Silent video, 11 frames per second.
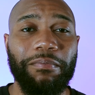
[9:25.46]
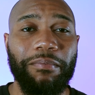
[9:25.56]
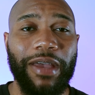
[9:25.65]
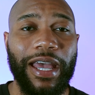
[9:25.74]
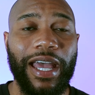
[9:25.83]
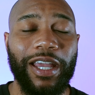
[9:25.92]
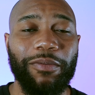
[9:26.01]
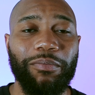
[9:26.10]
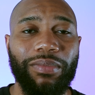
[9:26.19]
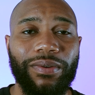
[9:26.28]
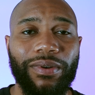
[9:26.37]
Mac
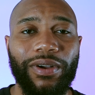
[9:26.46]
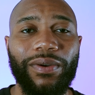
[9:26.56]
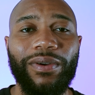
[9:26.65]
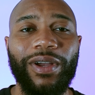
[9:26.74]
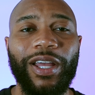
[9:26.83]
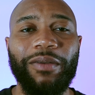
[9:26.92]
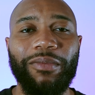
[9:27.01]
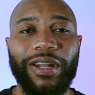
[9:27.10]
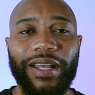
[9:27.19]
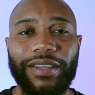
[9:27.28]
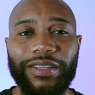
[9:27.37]
Pro, but
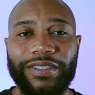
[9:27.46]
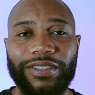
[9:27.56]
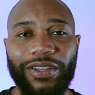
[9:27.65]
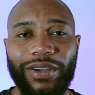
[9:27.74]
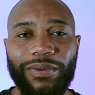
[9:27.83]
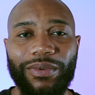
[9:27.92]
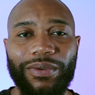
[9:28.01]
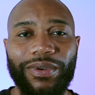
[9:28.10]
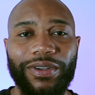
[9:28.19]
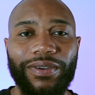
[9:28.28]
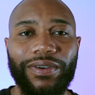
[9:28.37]
I at least thought we
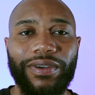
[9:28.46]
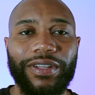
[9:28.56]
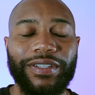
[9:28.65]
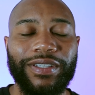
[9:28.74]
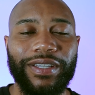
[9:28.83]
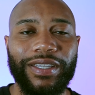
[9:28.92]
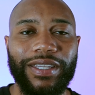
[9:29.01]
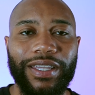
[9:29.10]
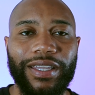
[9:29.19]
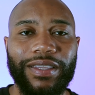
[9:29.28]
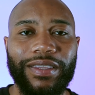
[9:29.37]
were going to
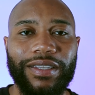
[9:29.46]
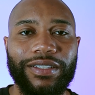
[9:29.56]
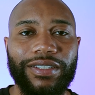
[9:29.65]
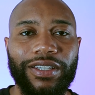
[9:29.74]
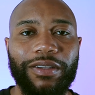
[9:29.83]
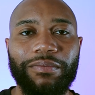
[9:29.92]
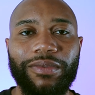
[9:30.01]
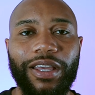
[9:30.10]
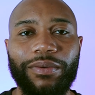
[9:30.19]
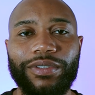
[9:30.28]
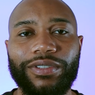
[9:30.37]
get the chip
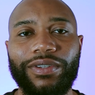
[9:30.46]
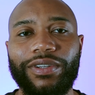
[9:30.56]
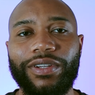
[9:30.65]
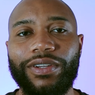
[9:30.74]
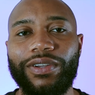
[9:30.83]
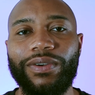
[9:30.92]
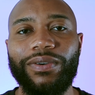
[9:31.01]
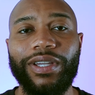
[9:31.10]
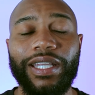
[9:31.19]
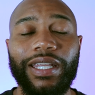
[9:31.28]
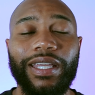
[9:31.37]
that was going to go
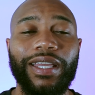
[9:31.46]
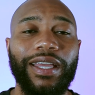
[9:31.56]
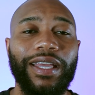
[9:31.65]
in it.